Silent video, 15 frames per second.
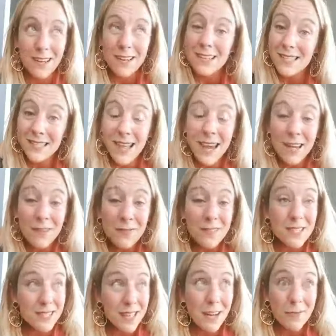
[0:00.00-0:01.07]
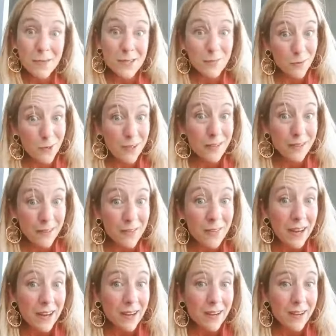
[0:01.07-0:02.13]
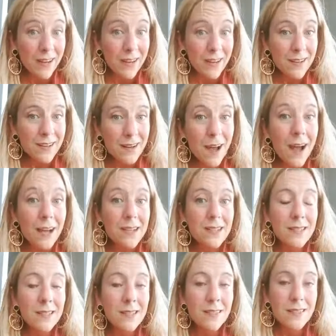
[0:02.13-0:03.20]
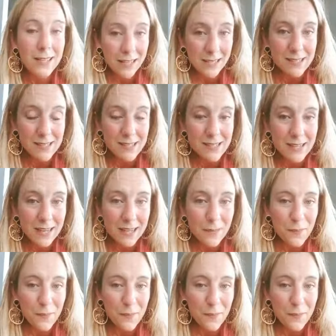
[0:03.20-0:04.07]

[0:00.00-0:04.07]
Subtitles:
This life was for the living, not the existing.